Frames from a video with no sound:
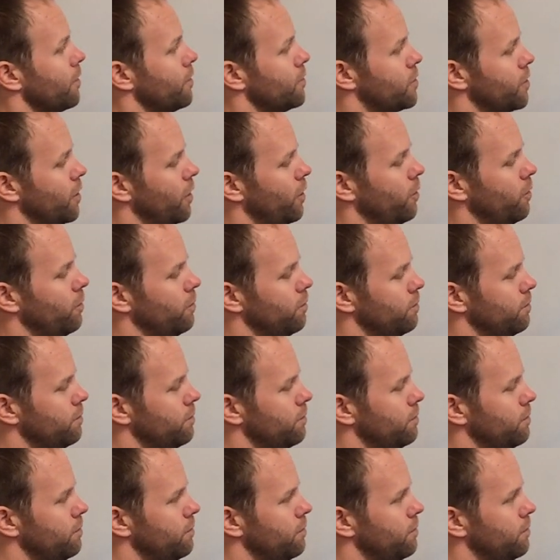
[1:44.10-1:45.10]
So
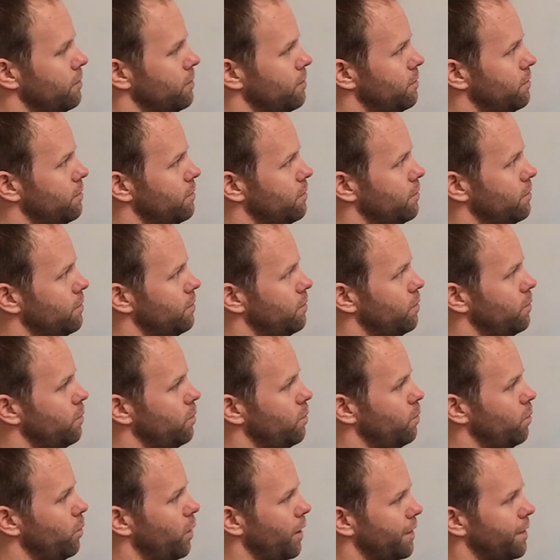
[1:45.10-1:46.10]

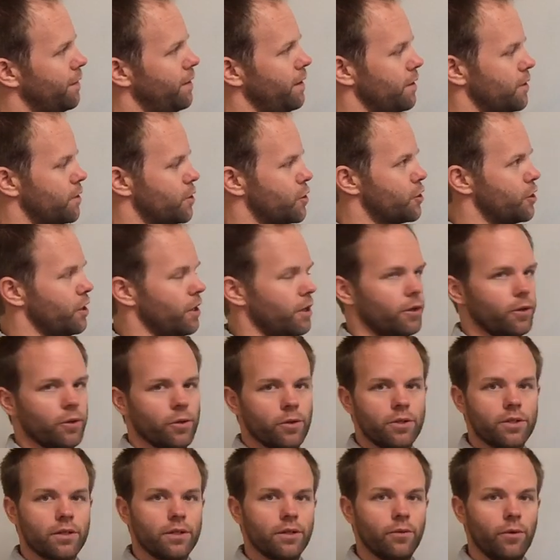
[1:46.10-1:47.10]
what this
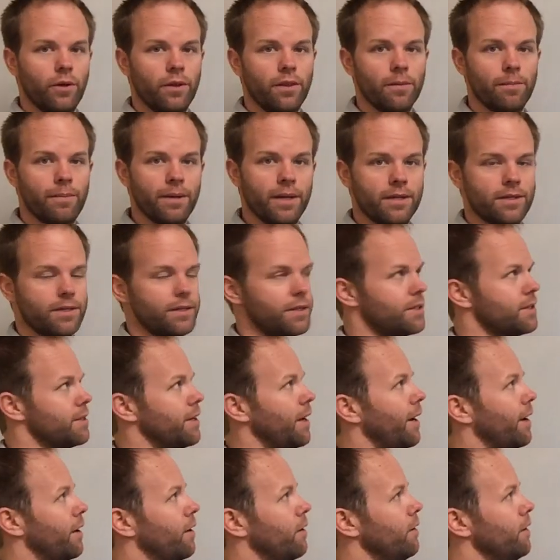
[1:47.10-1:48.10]
shows in the business
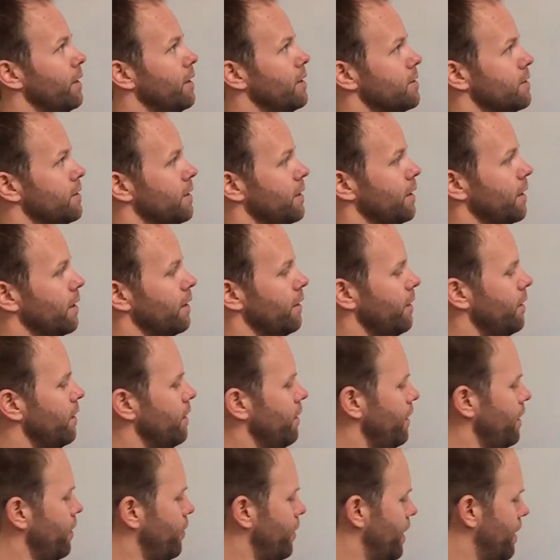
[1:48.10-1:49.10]
cycle is that
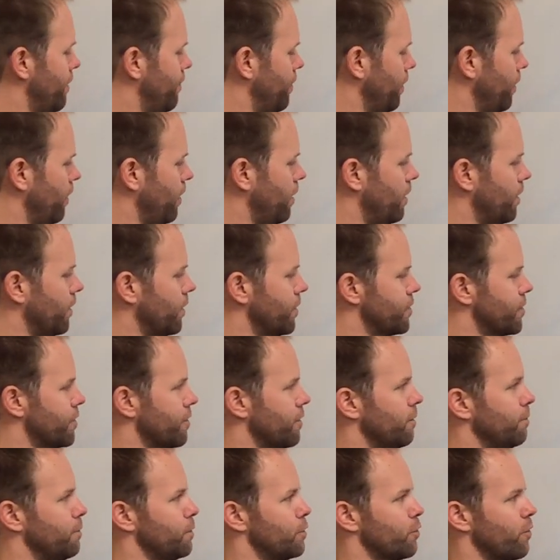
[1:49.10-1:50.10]
clearly we have a
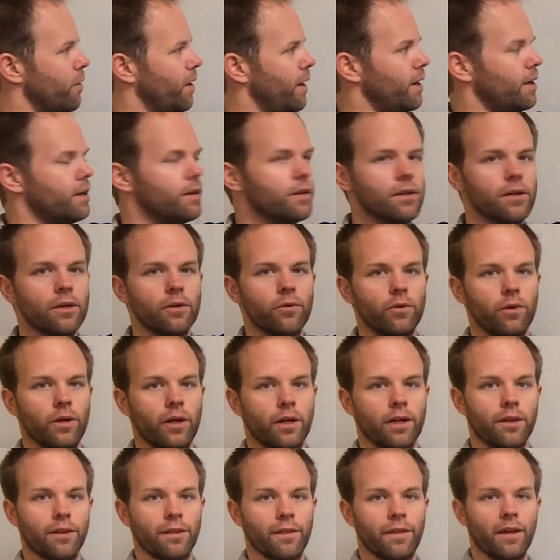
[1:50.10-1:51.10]
long-term trend. We
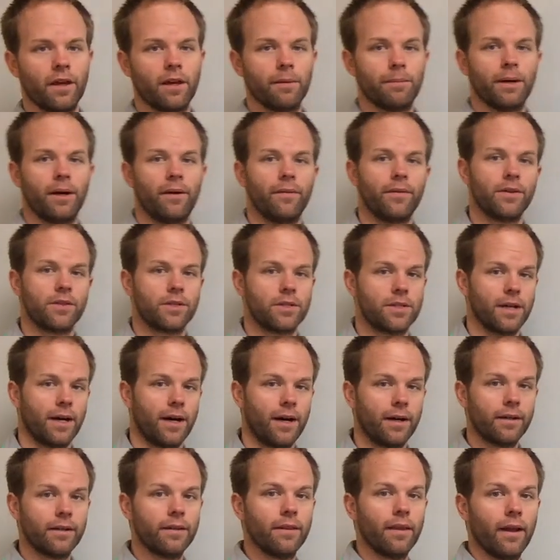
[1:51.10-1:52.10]
can think about this
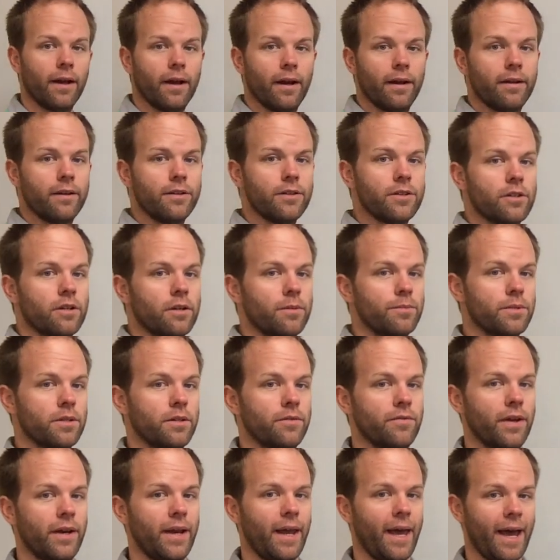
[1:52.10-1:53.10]
dotted line in terms
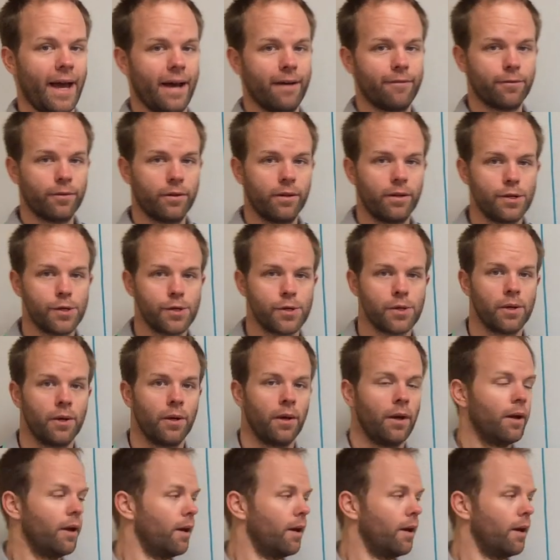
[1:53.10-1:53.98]
of an average,